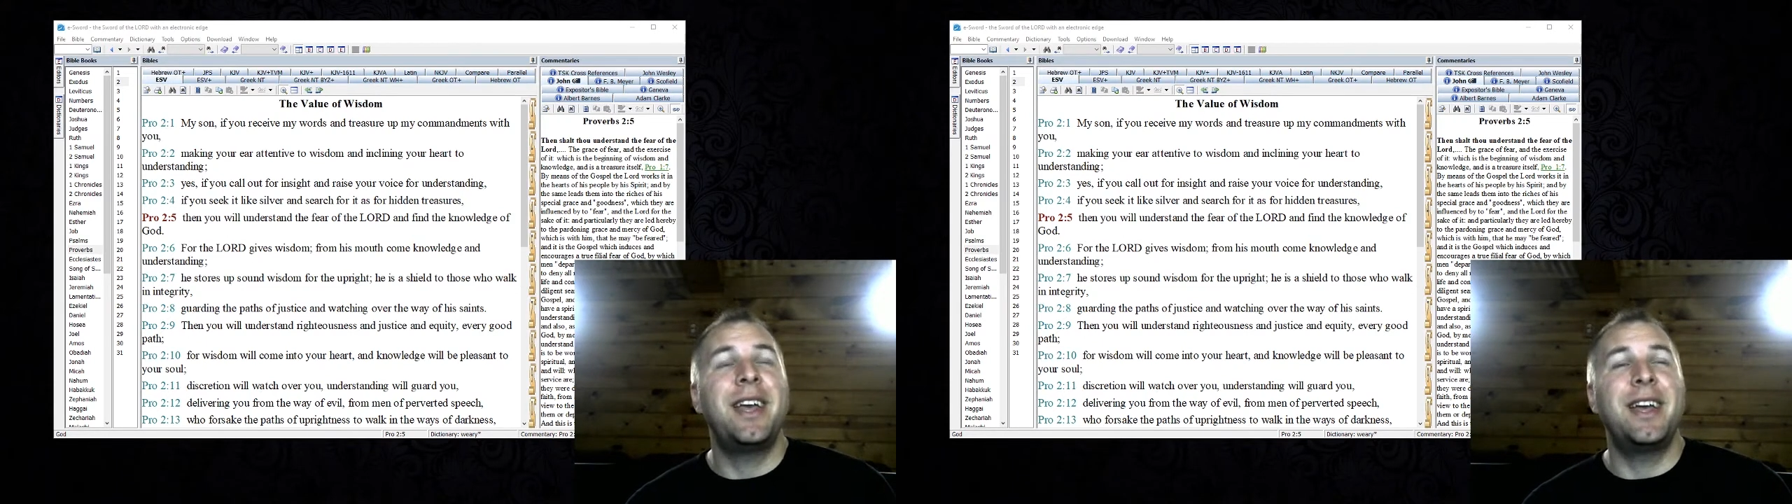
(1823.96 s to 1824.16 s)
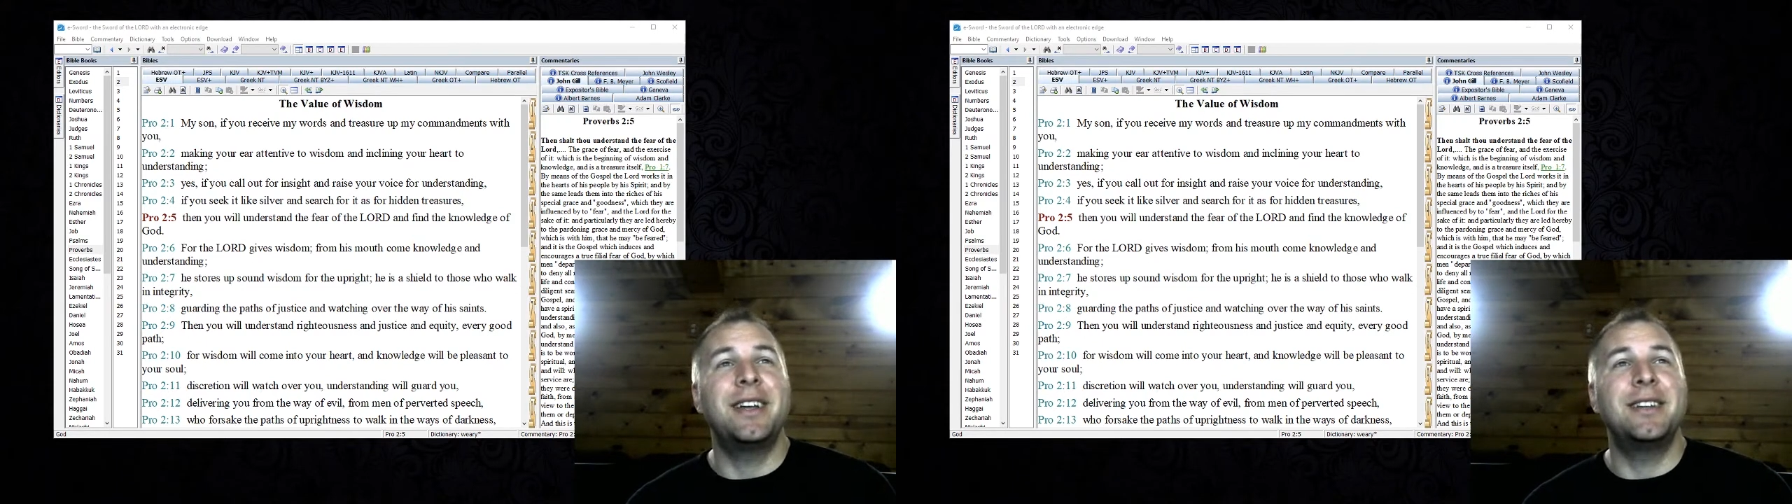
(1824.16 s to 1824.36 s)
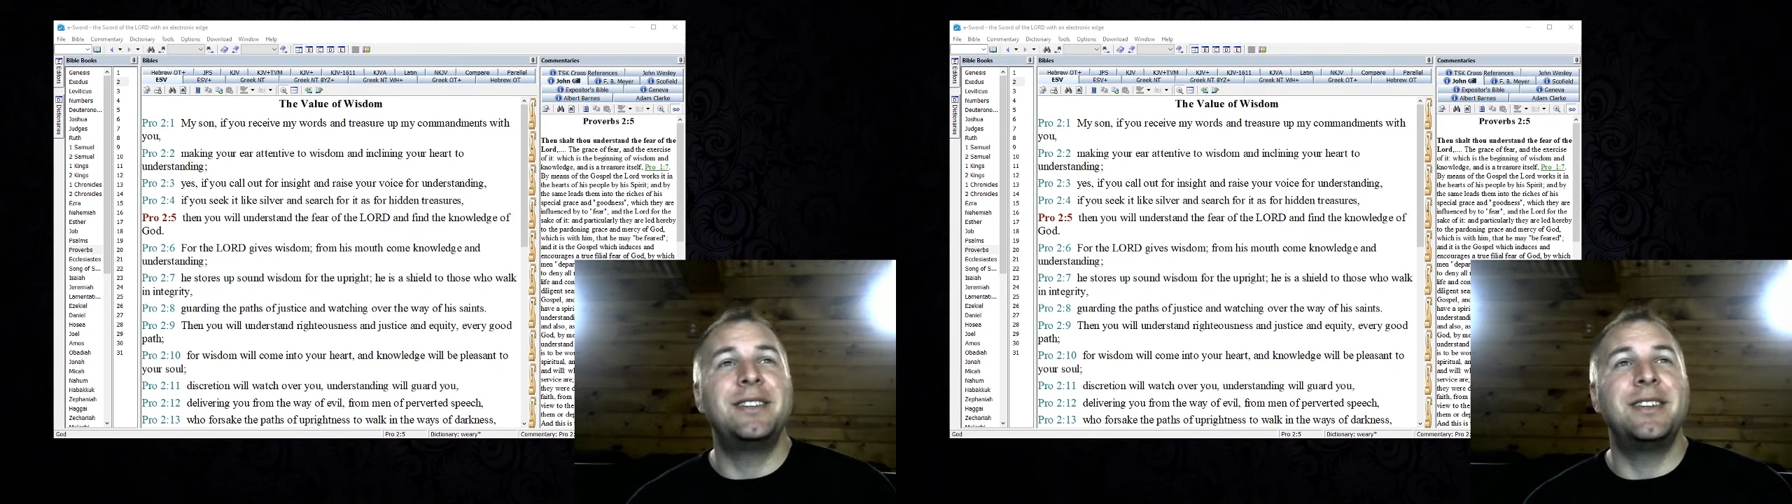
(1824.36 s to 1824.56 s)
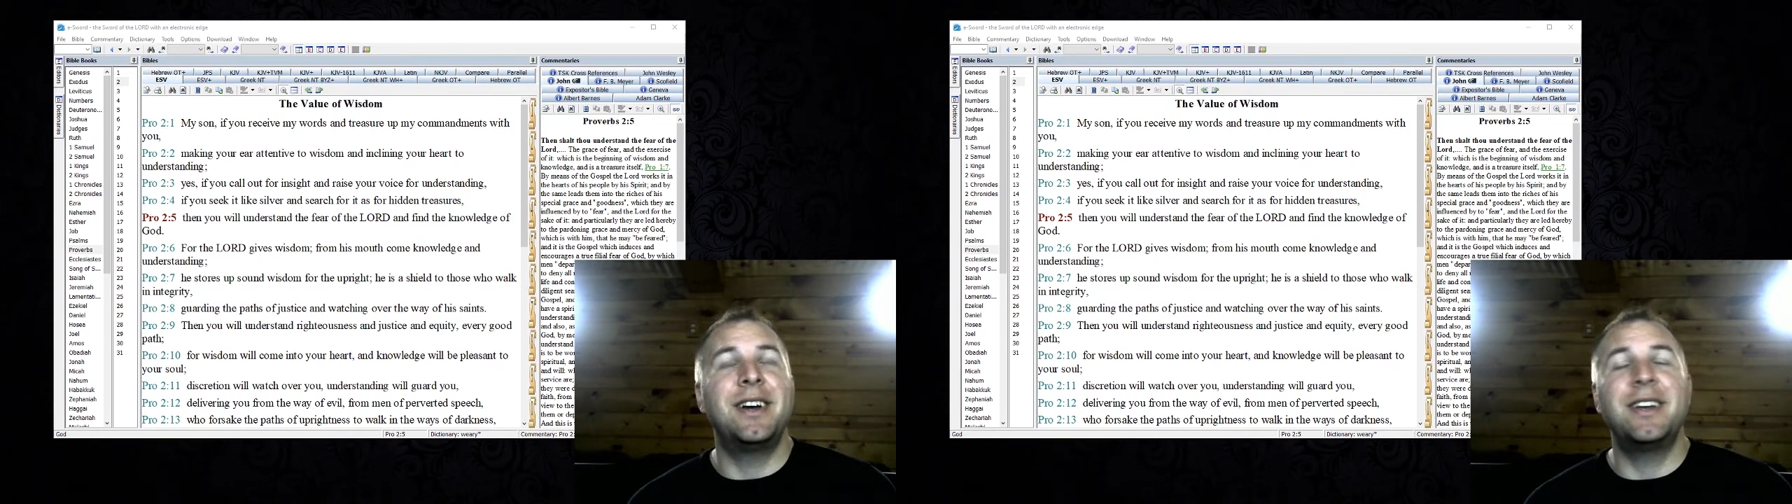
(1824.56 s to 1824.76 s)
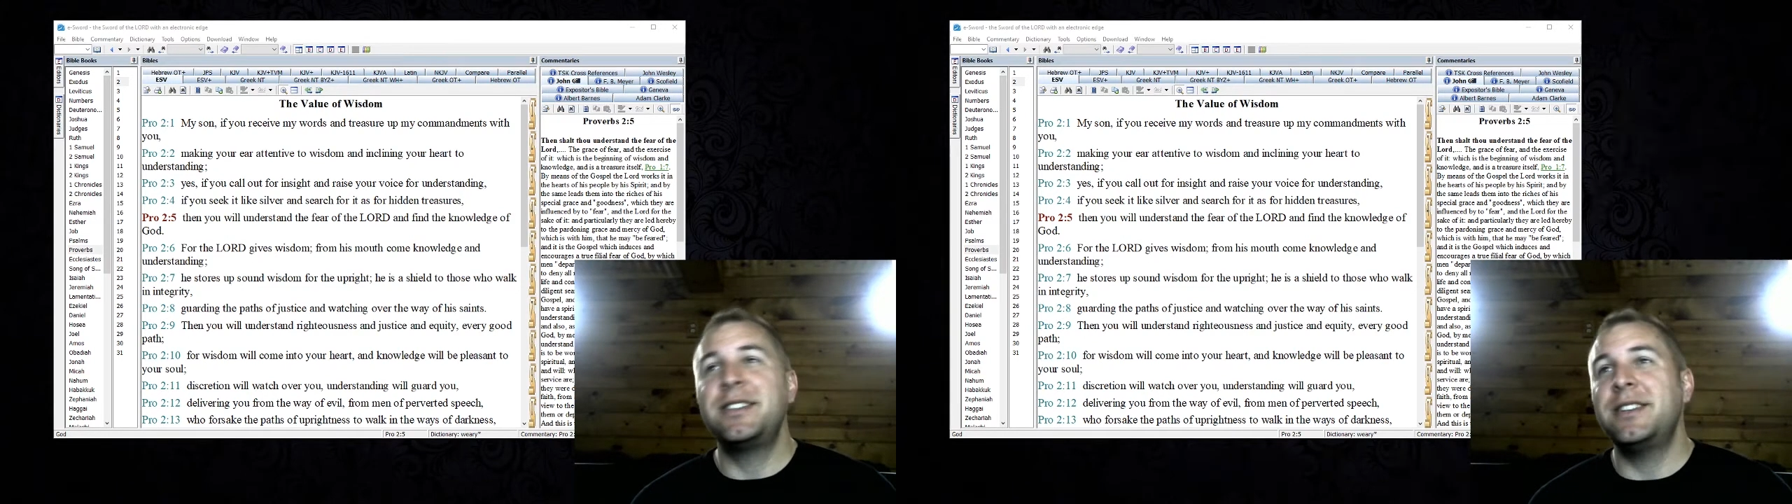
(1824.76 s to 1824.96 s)
and
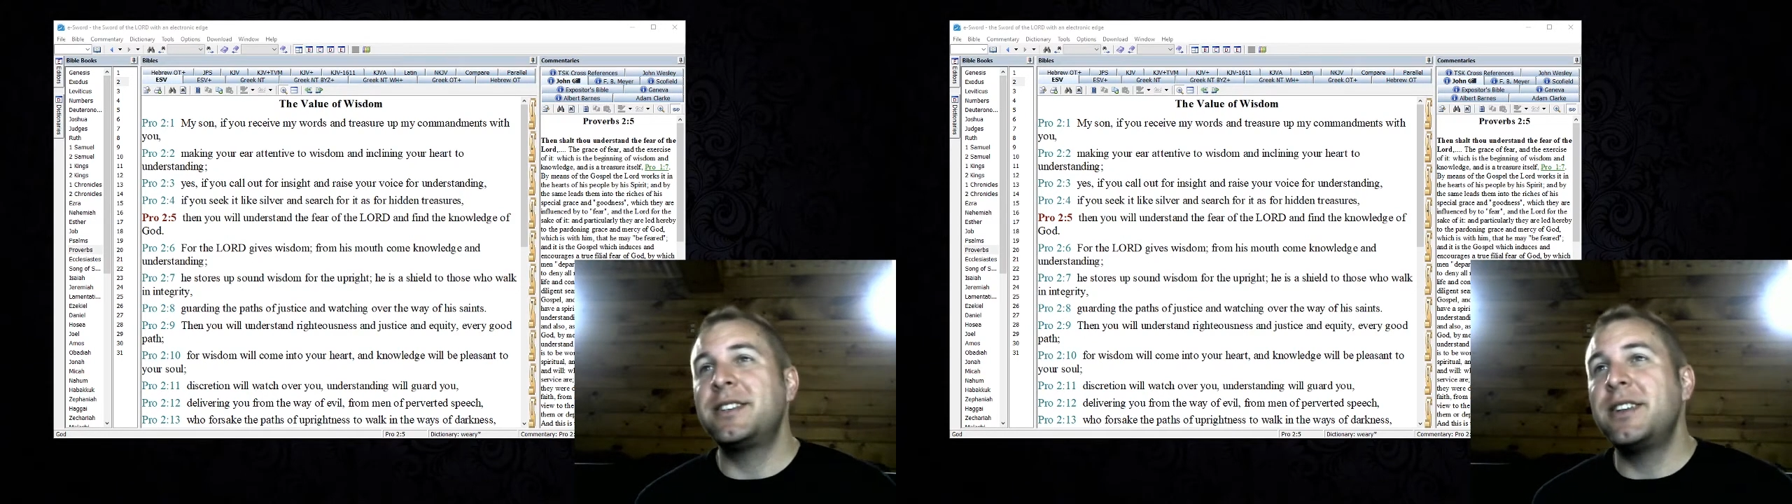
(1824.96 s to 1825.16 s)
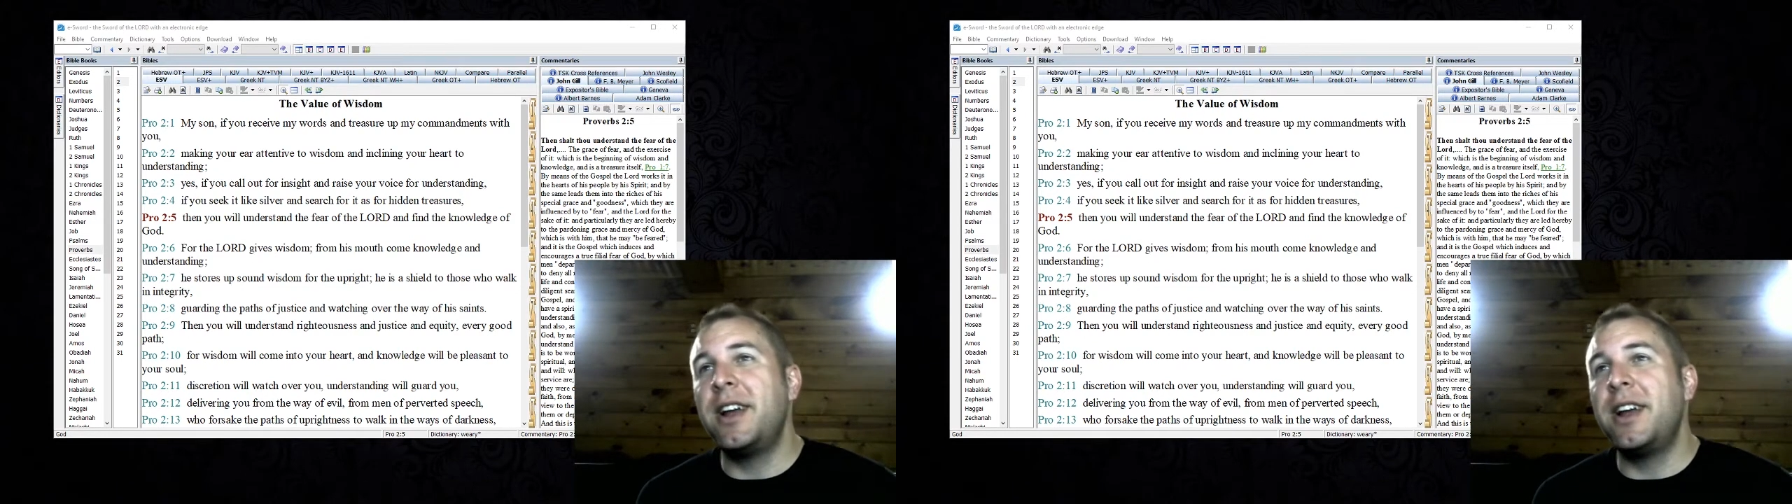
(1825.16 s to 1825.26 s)
uh, it's it's